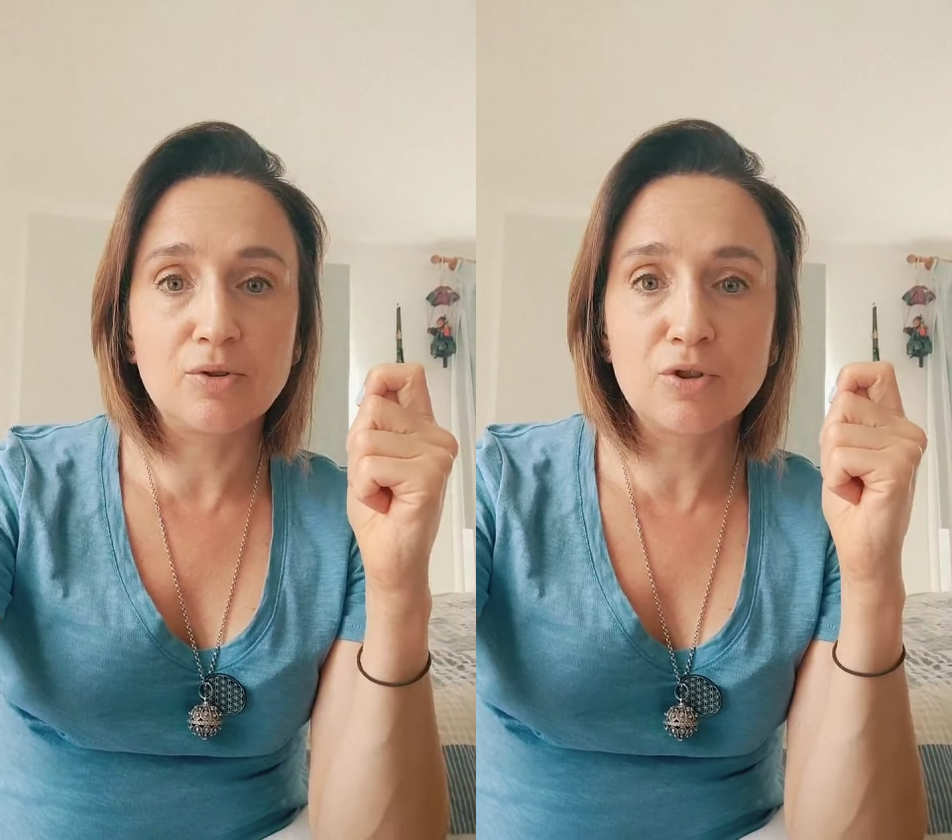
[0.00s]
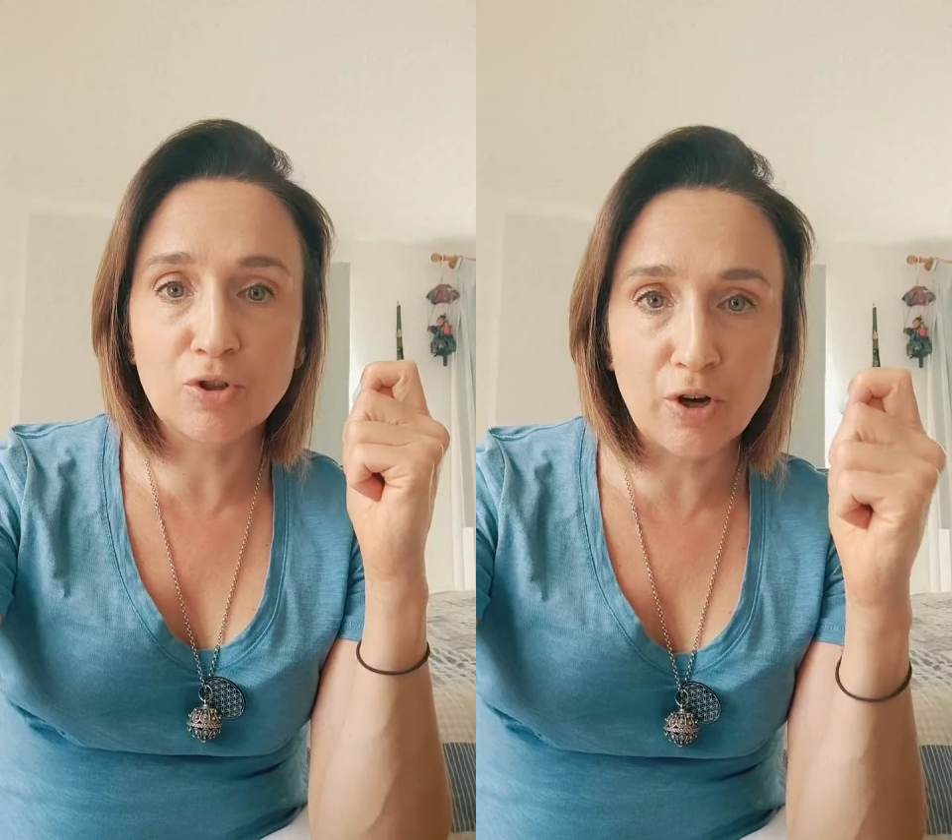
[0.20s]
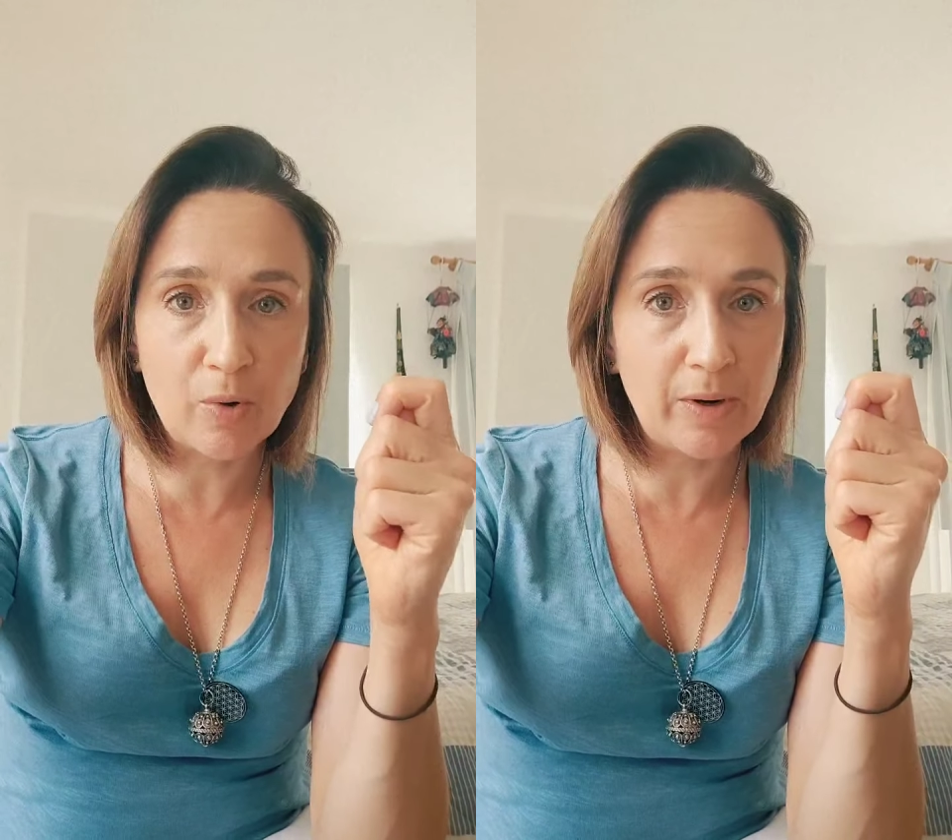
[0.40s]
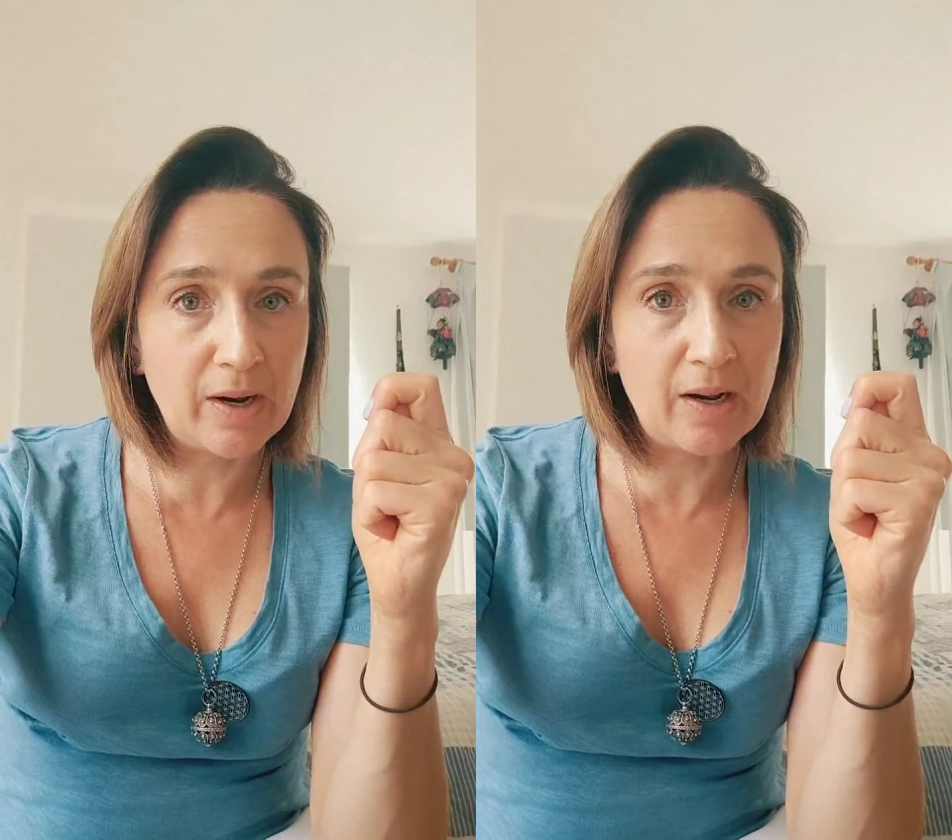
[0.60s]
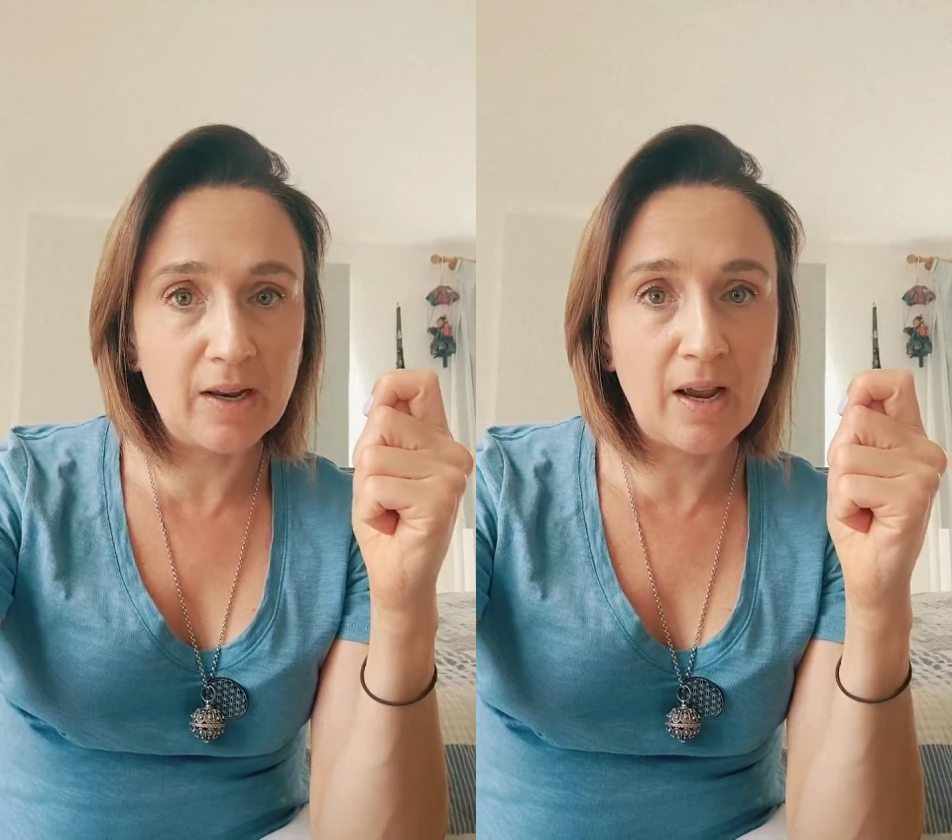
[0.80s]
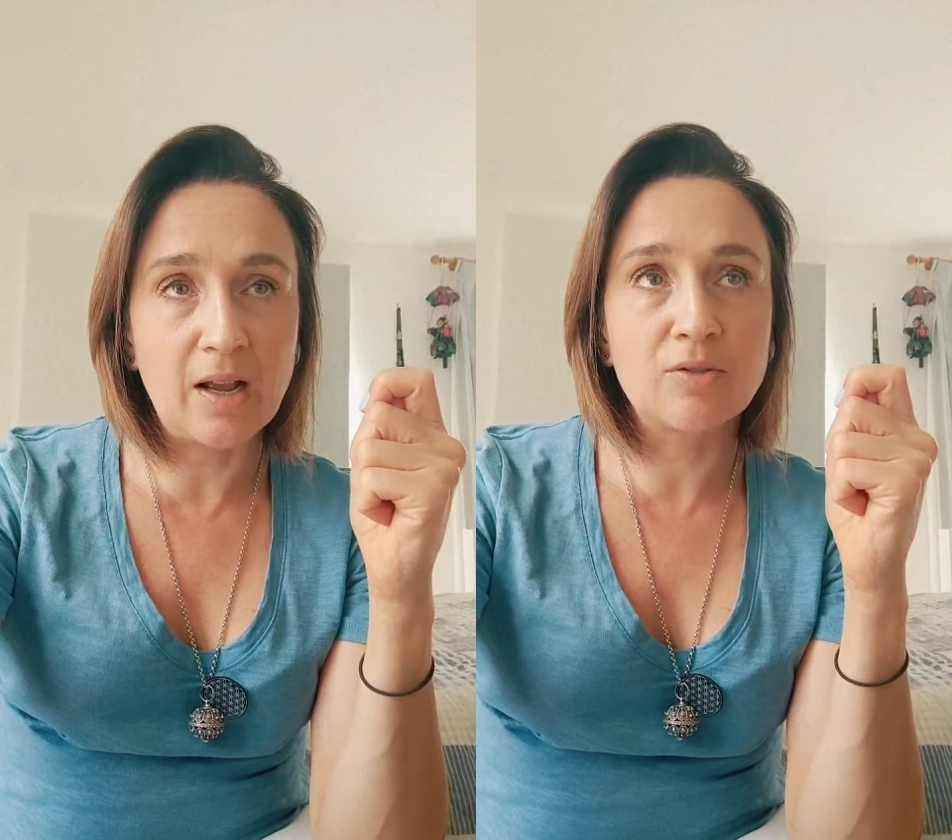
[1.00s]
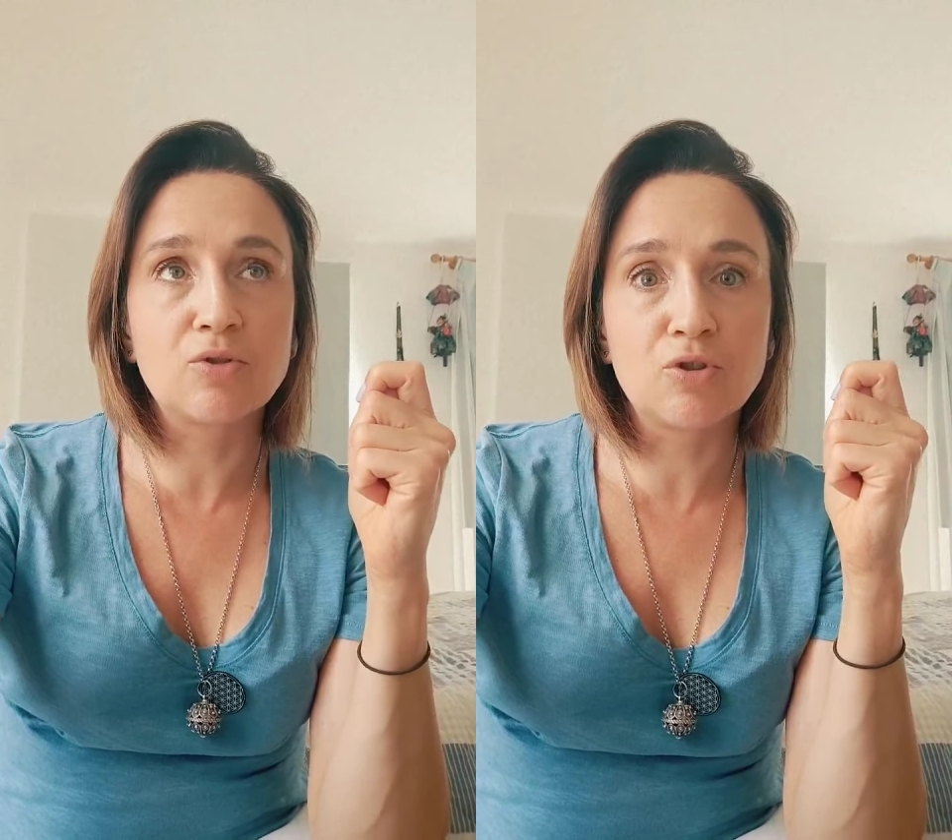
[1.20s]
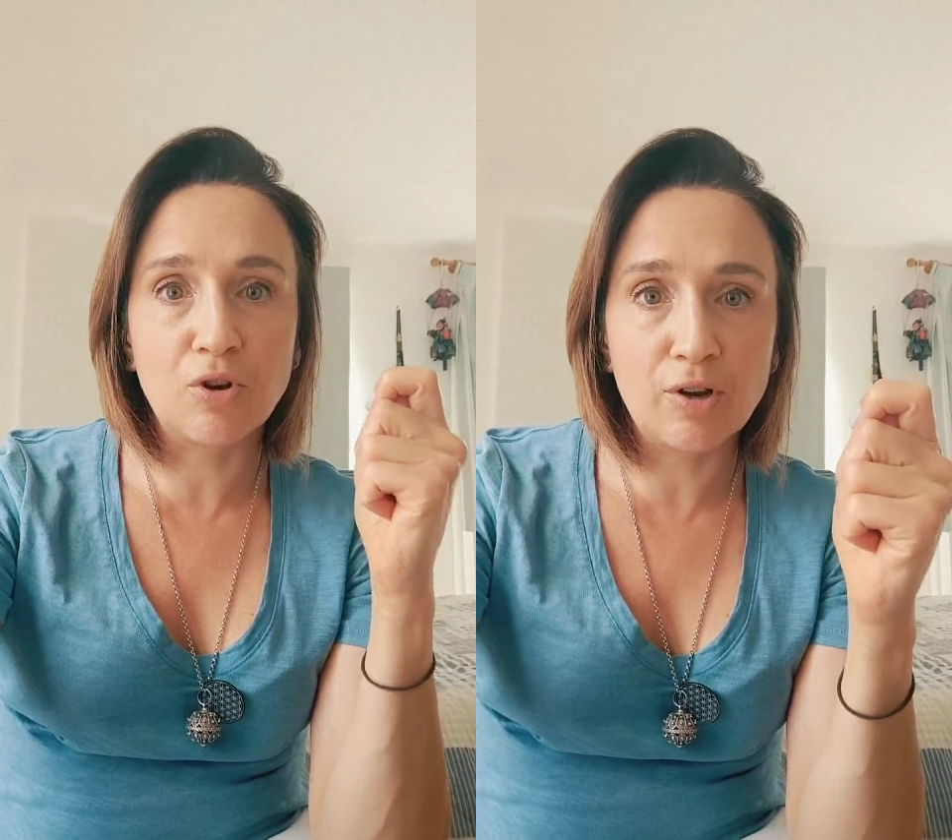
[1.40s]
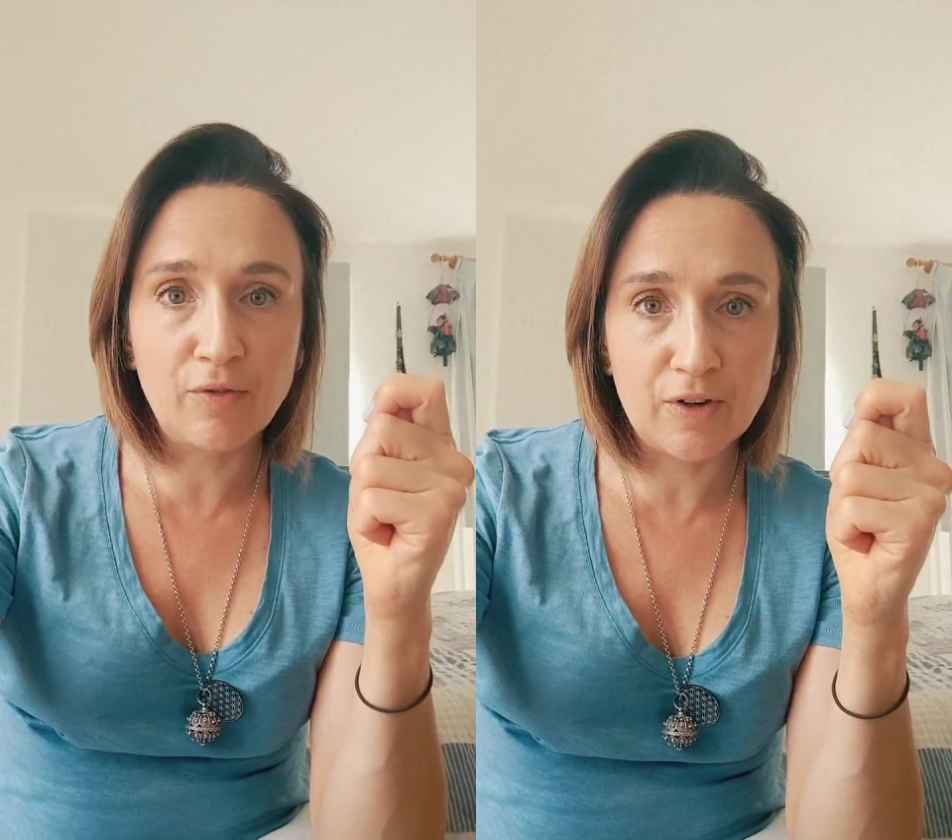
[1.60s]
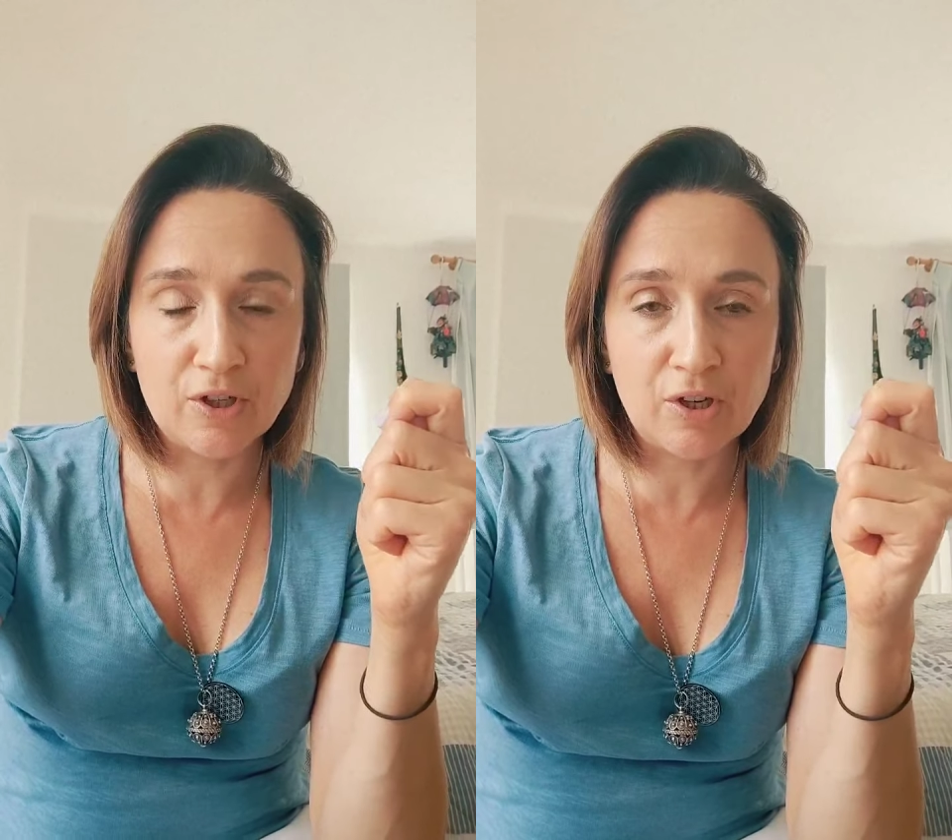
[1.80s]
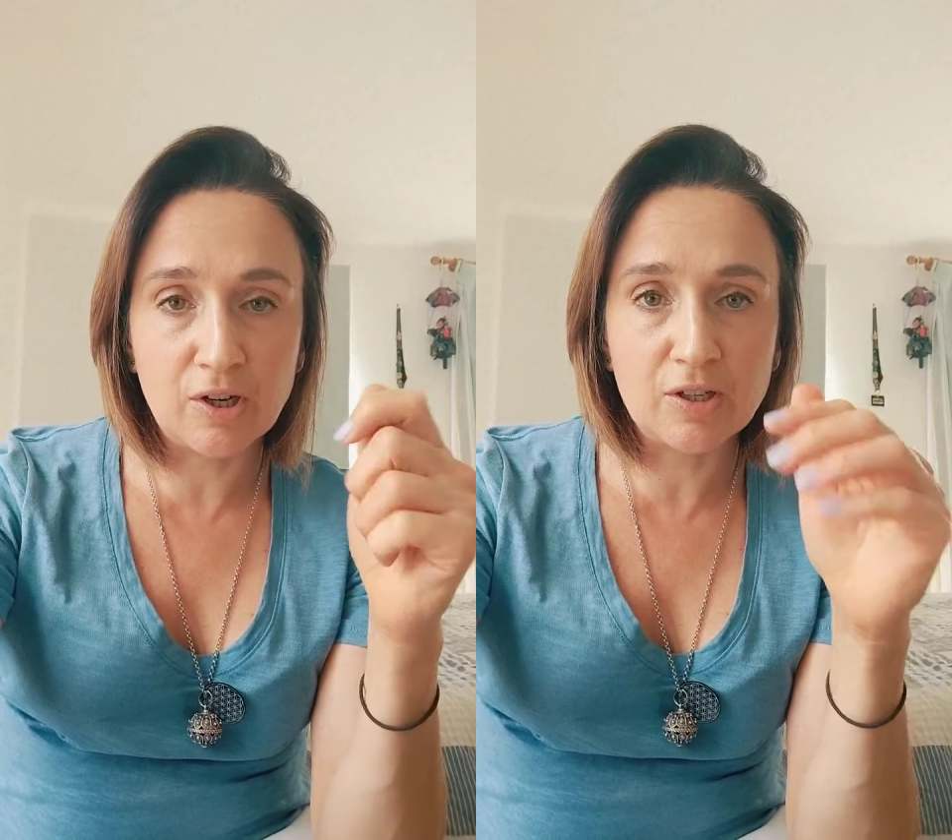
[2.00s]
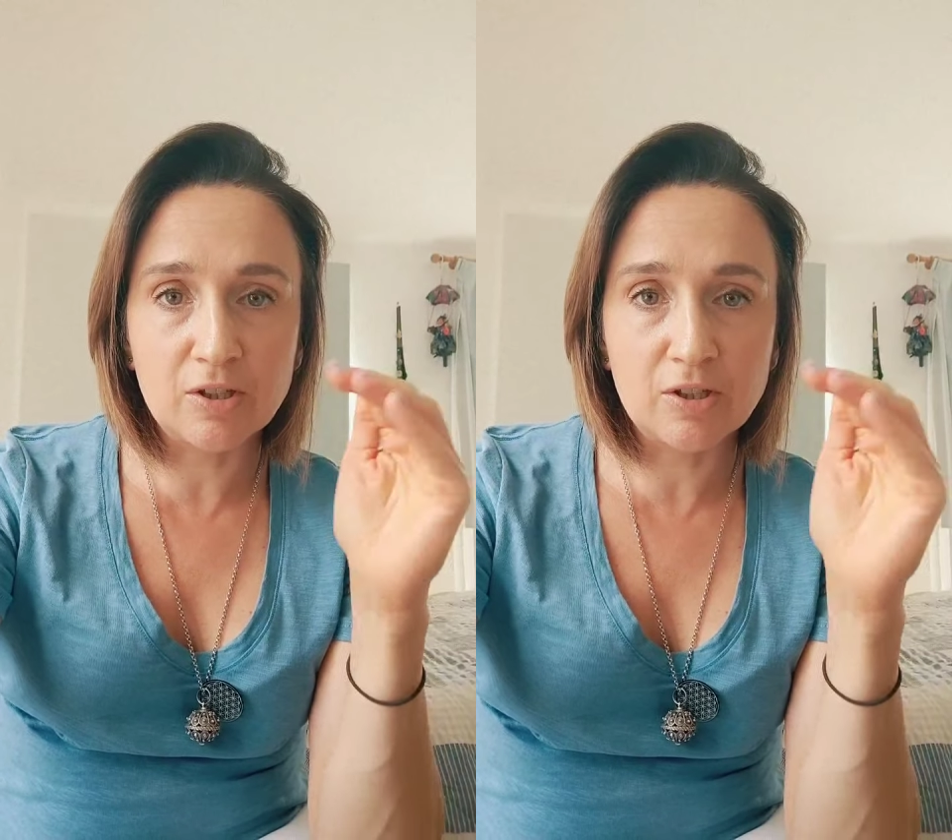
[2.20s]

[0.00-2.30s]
so quickly, and so efficiently.